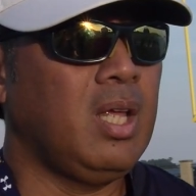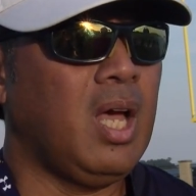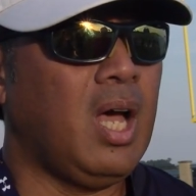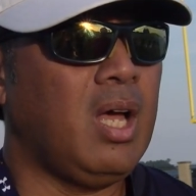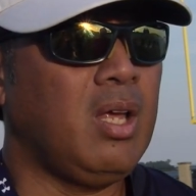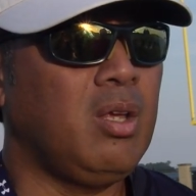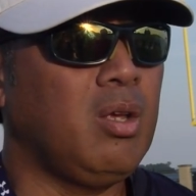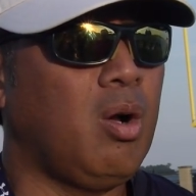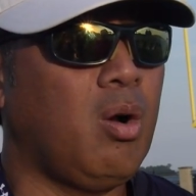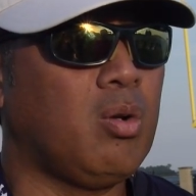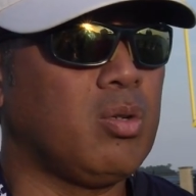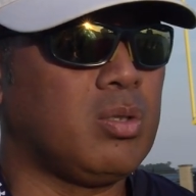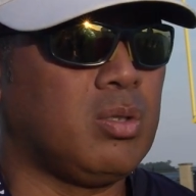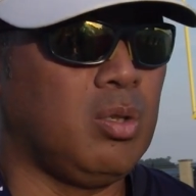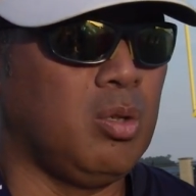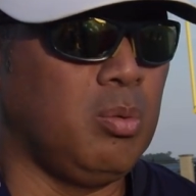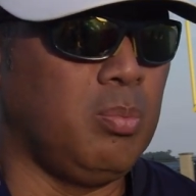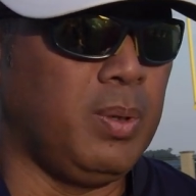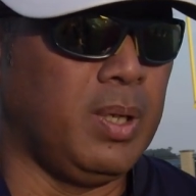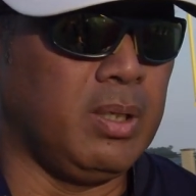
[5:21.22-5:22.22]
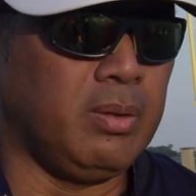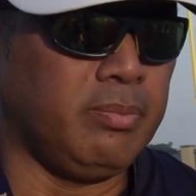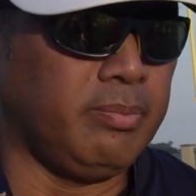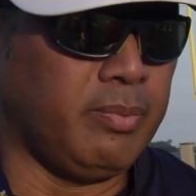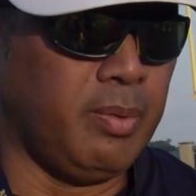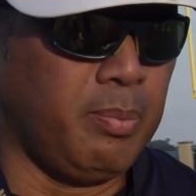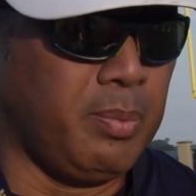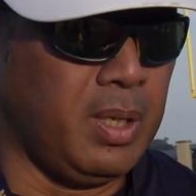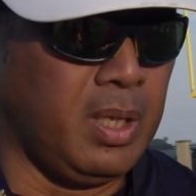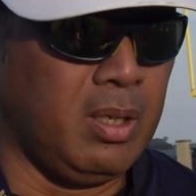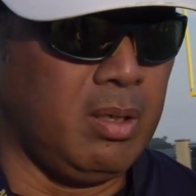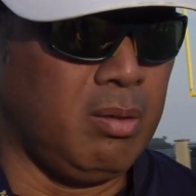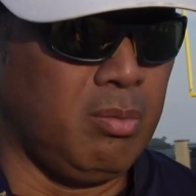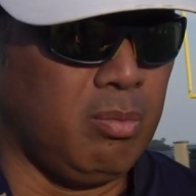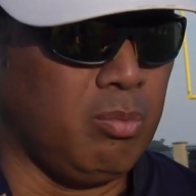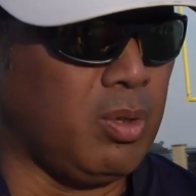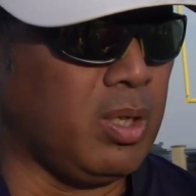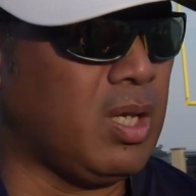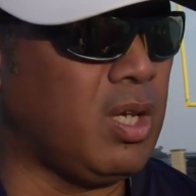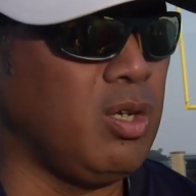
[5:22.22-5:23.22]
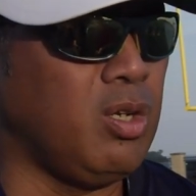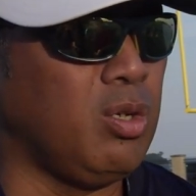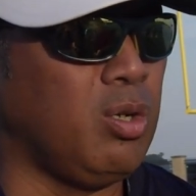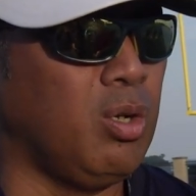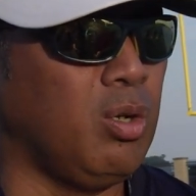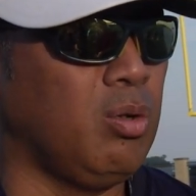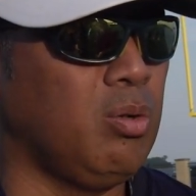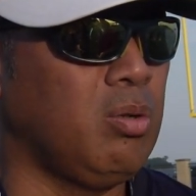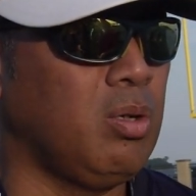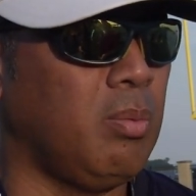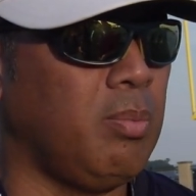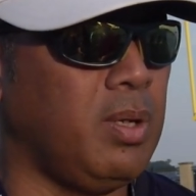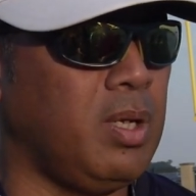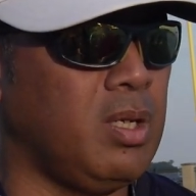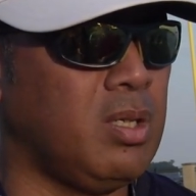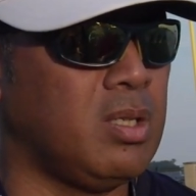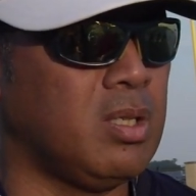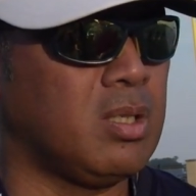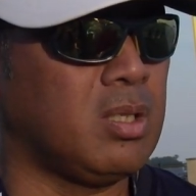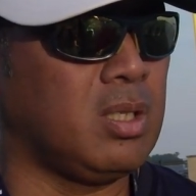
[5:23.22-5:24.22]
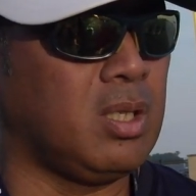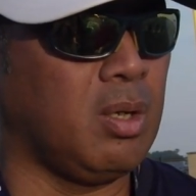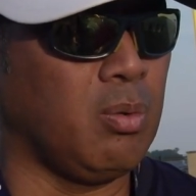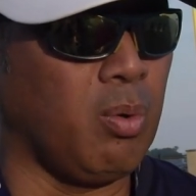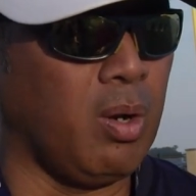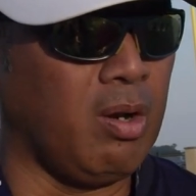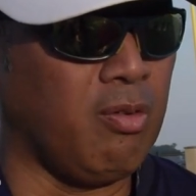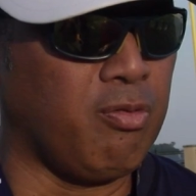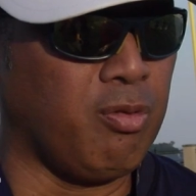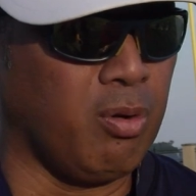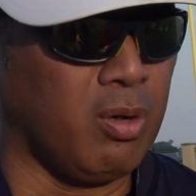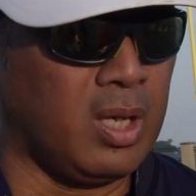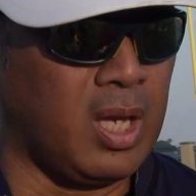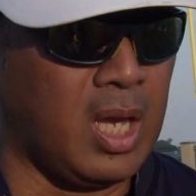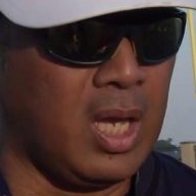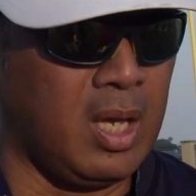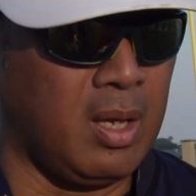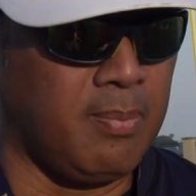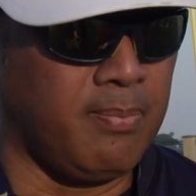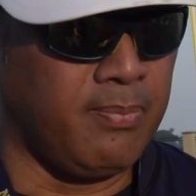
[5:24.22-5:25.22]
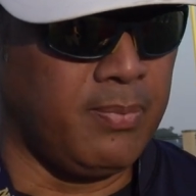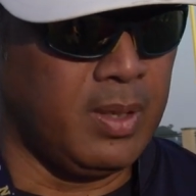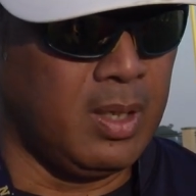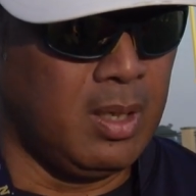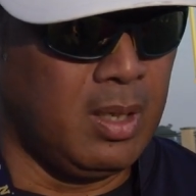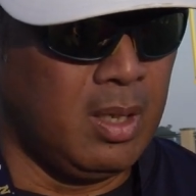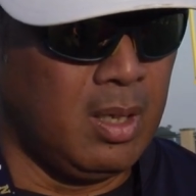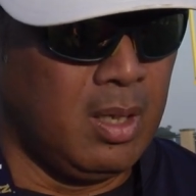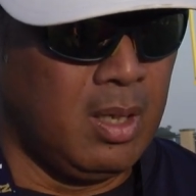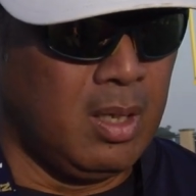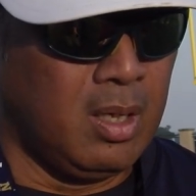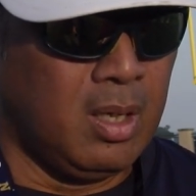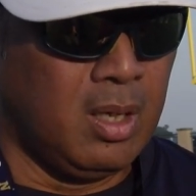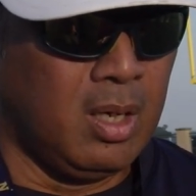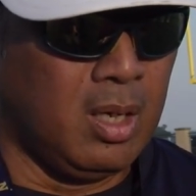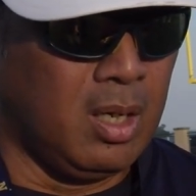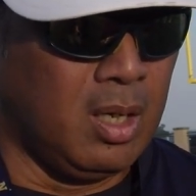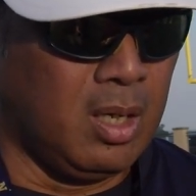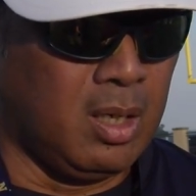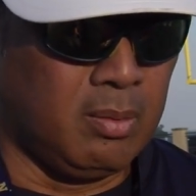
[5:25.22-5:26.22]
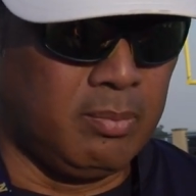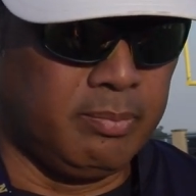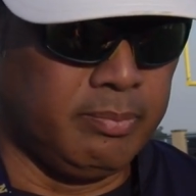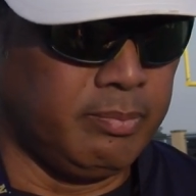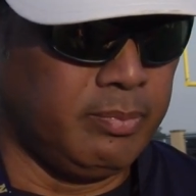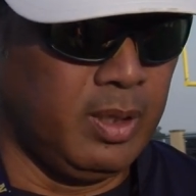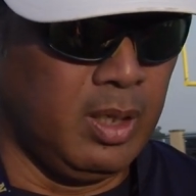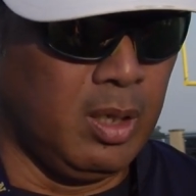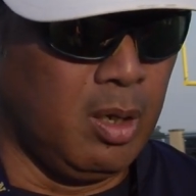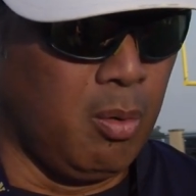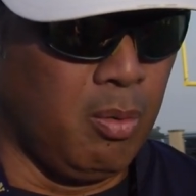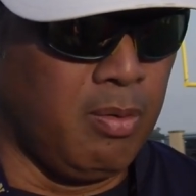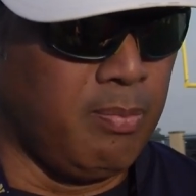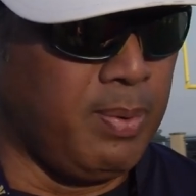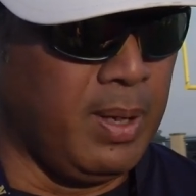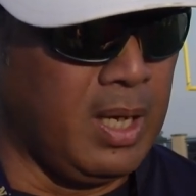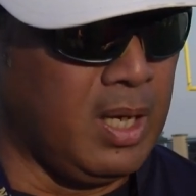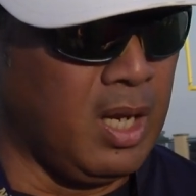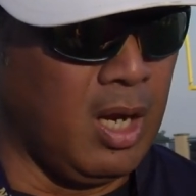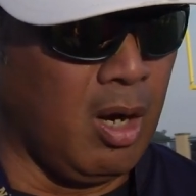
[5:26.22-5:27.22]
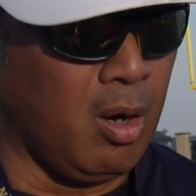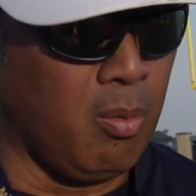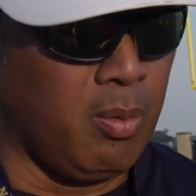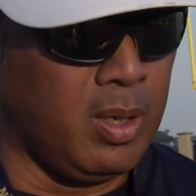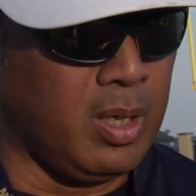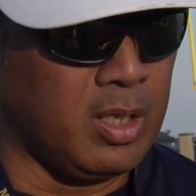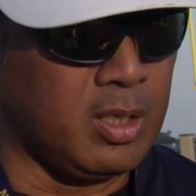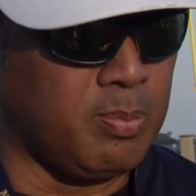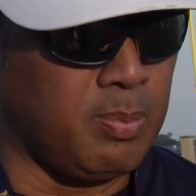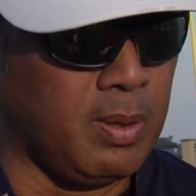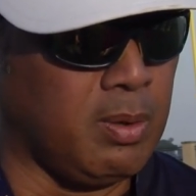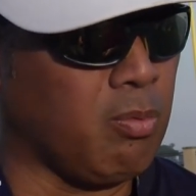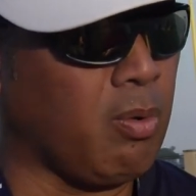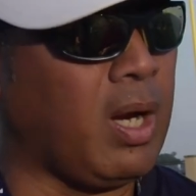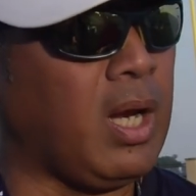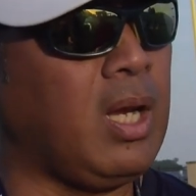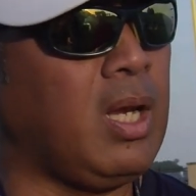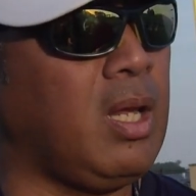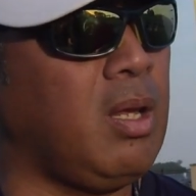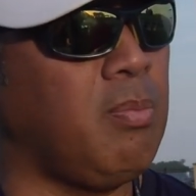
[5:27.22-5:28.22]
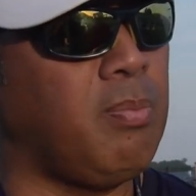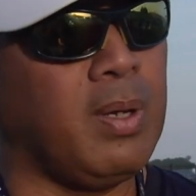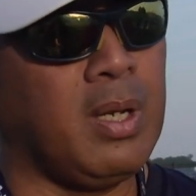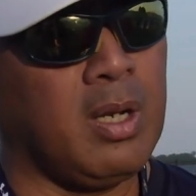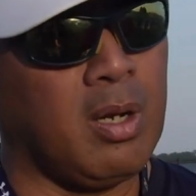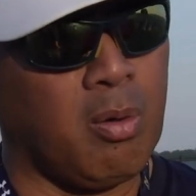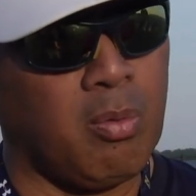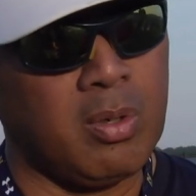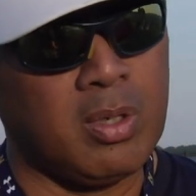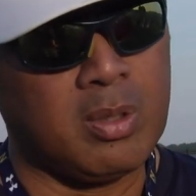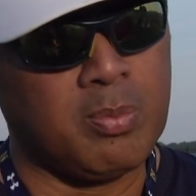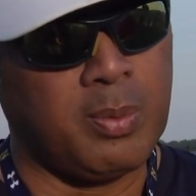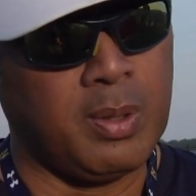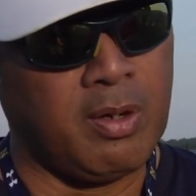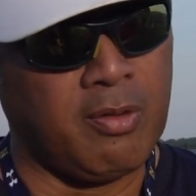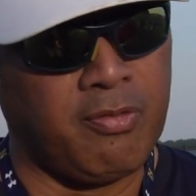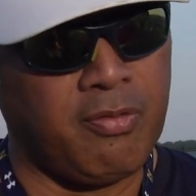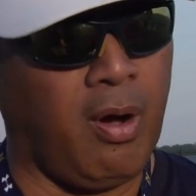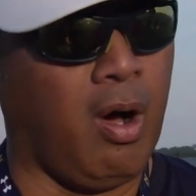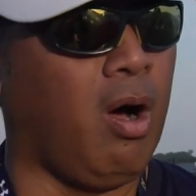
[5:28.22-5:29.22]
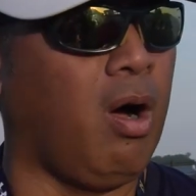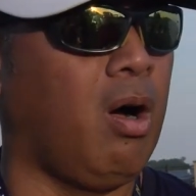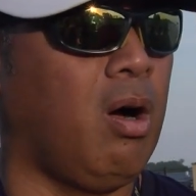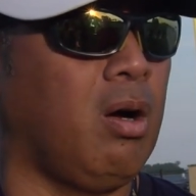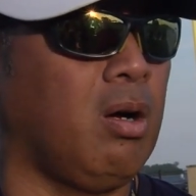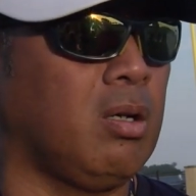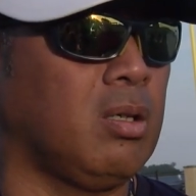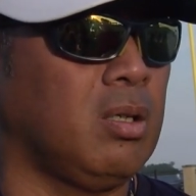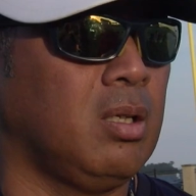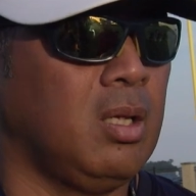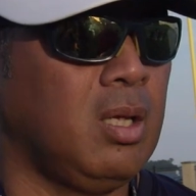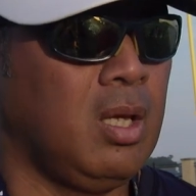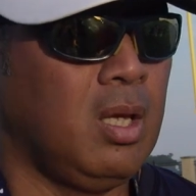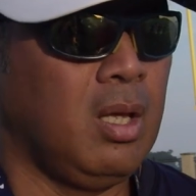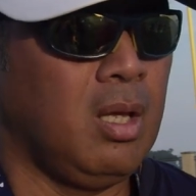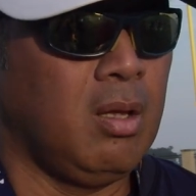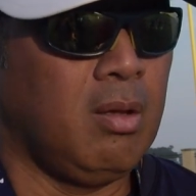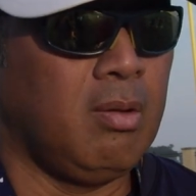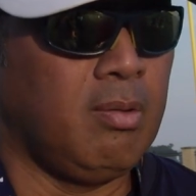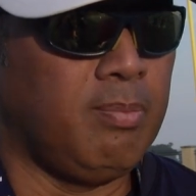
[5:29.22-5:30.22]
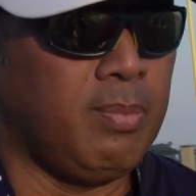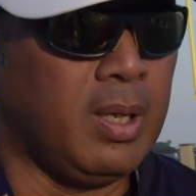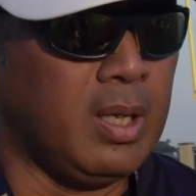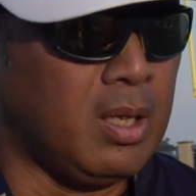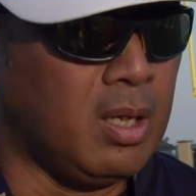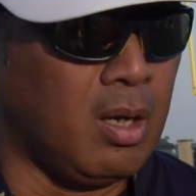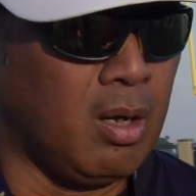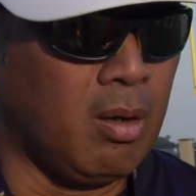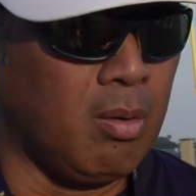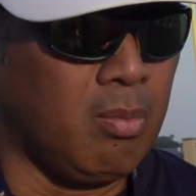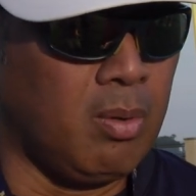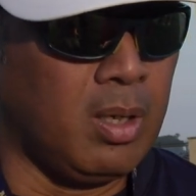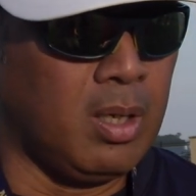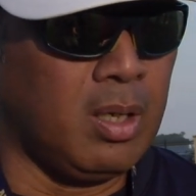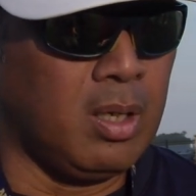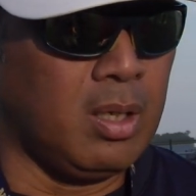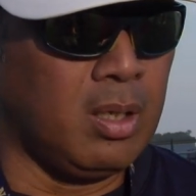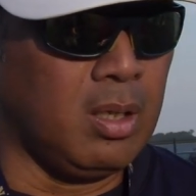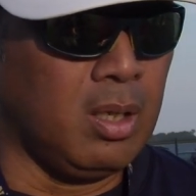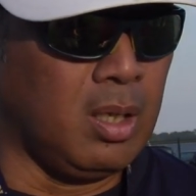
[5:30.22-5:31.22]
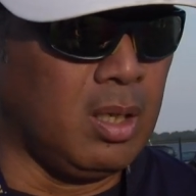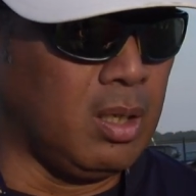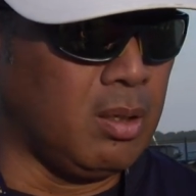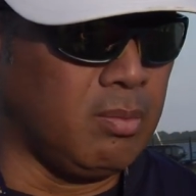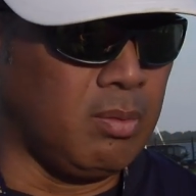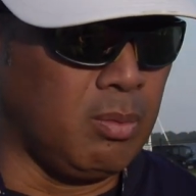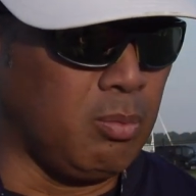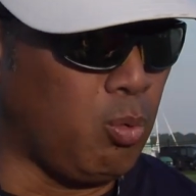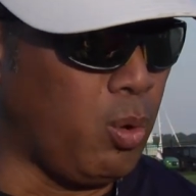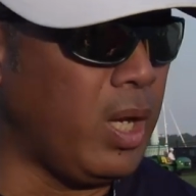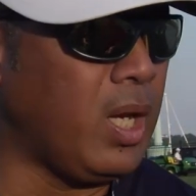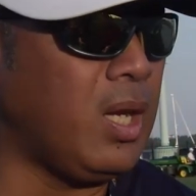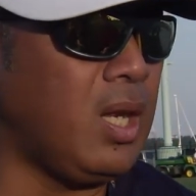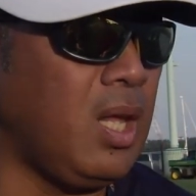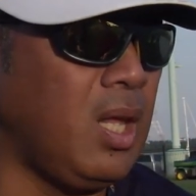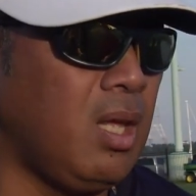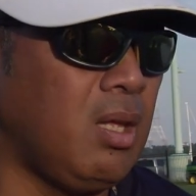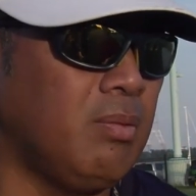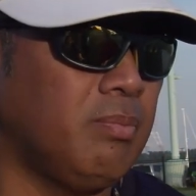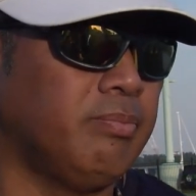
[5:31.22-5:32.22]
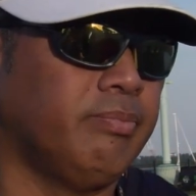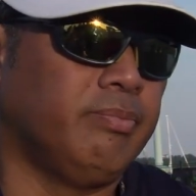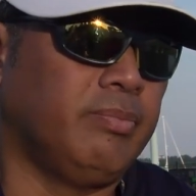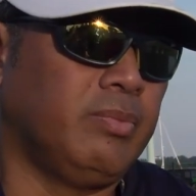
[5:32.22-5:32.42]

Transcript: Yeah, you always do. But I mean, what can you do? I mean, you just get ready for a game. You know, we've been there when it's been rainy, been there when it's been a fog, we've been there when windy.